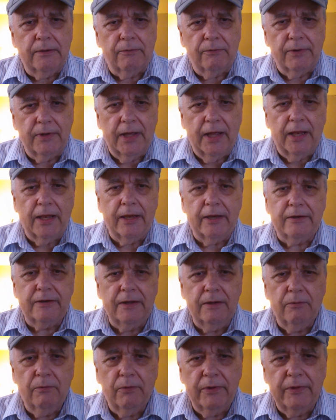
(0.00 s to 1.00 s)

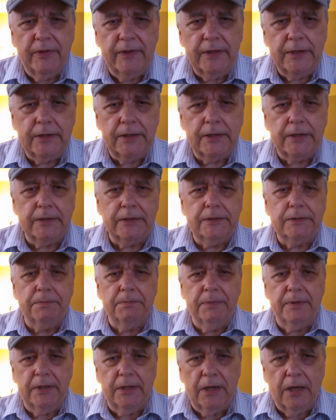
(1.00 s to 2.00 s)
Reality within us,
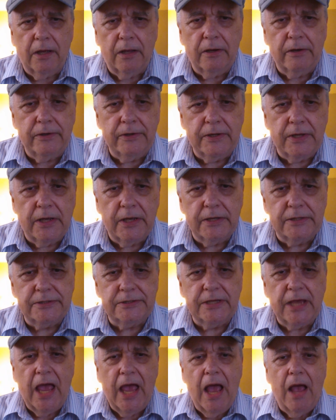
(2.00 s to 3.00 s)
beyond
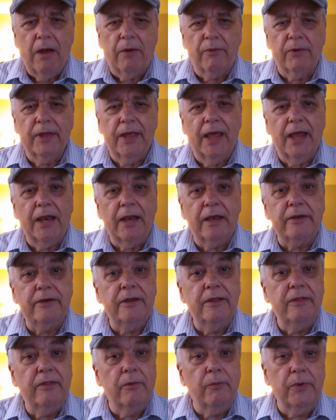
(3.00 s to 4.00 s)
us,
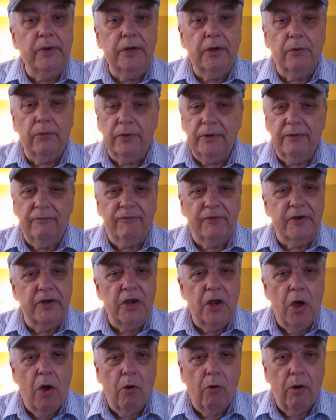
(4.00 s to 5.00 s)
reality that we don't
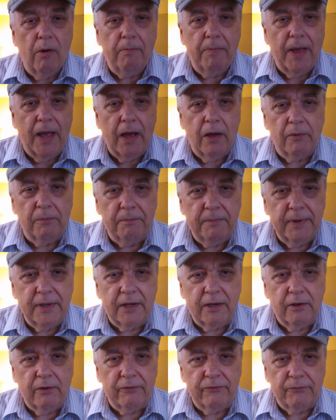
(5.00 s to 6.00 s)
even know about
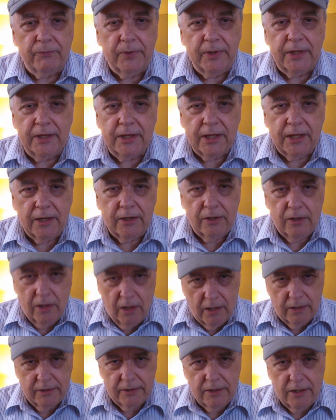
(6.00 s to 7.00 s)
because we
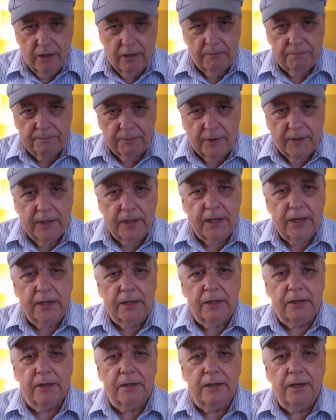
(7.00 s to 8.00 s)
cannot
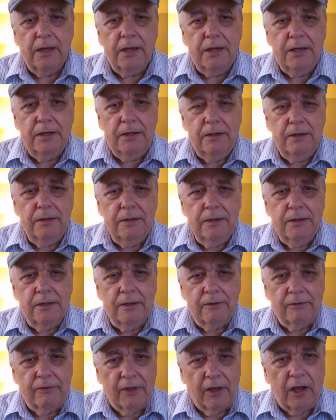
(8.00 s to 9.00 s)
comprehend
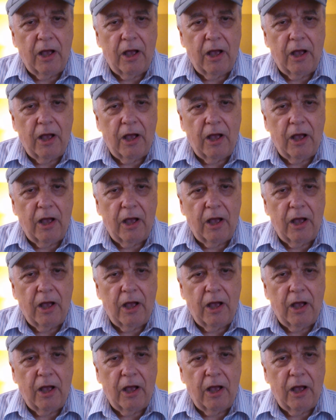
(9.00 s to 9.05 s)
the